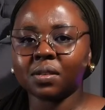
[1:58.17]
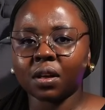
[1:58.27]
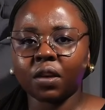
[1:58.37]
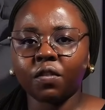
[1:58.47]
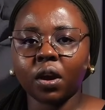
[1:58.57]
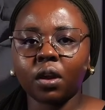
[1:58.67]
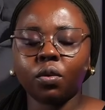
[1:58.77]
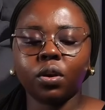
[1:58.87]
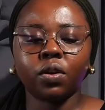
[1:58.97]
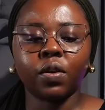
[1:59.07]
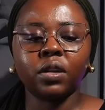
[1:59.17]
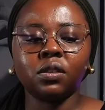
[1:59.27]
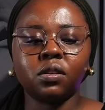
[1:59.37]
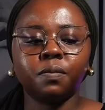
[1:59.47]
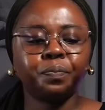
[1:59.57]
South African content
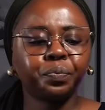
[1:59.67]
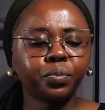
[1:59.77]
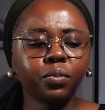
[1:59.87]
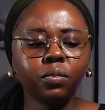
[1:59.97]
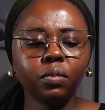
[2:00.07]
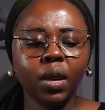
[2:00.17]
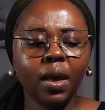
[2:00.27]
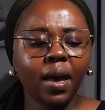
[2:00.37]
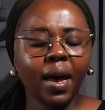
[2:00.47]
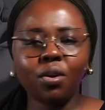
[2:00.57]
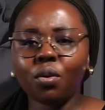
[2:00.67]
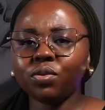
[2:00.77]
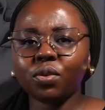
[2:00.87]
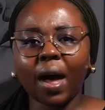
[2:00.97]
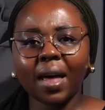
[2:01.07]
creator, and
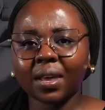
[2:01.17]
also other